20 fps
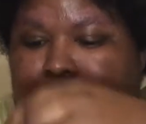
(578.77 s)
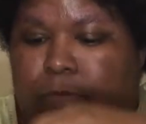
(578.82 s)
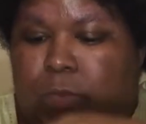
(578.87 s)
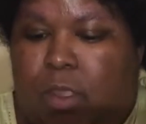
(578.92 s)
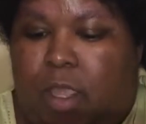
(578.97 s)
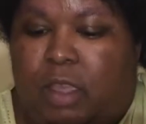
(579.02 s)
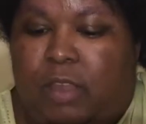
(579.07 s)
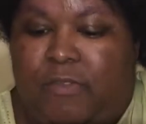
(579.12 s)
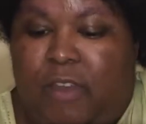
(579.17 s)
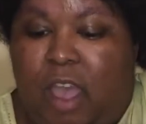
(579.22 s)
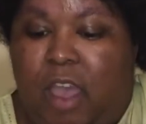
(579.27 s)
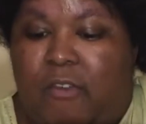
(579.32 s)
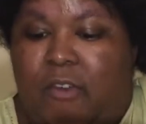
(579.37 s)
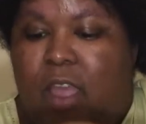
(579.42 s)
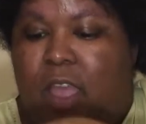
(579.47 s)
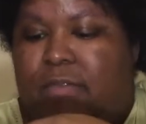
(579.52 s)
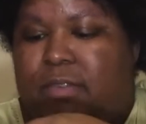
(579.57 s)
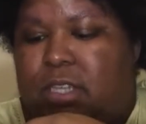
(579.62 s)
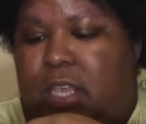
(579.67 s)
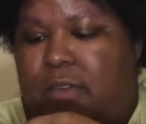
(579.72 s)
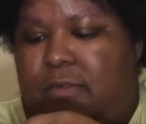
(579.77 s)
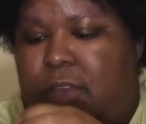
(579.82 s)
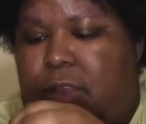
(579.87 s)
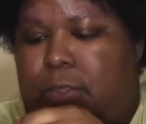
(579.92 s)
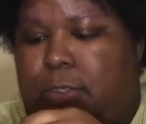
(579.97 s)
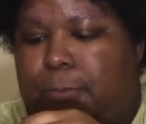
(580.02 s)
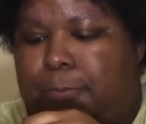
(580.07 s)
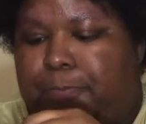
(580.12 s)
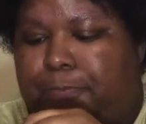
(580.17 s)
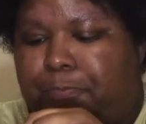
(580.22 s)
Like if I ever have
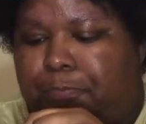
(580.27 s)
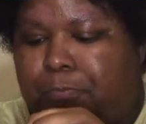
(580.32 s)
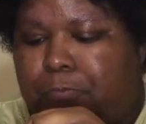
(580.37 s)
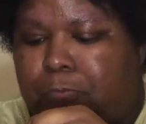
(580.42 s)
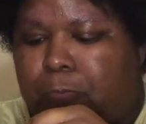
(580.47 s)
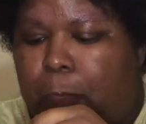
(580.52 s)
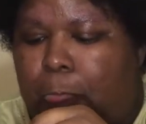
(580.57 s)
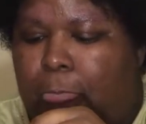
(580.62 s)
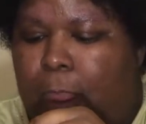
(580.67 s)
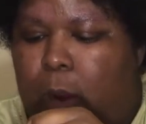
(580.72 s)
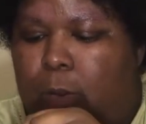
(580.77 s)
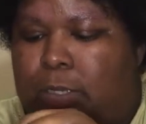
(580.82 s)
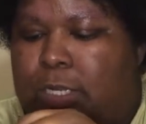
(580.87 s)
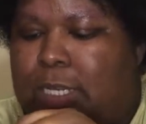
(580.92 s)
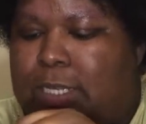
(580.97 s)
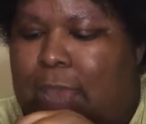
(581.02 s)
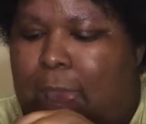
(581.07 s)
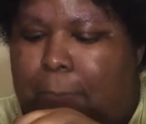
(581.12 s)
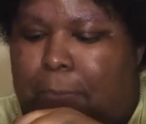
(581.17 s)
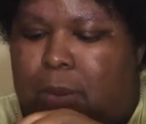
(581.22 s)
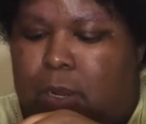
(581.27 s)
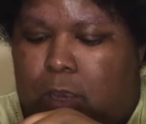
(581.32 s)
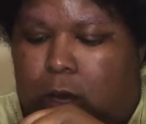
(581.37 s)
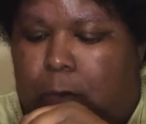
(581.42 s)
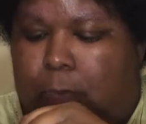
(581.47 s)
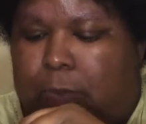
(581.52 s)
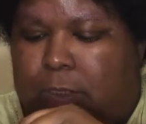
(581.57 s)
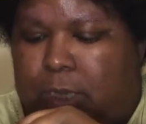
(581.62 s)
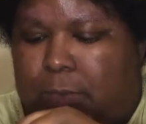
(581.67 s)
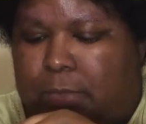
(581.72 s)
savings, which has happened a
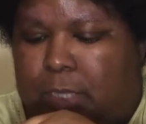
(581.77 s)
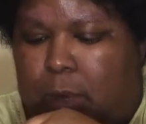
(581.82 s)
couple times,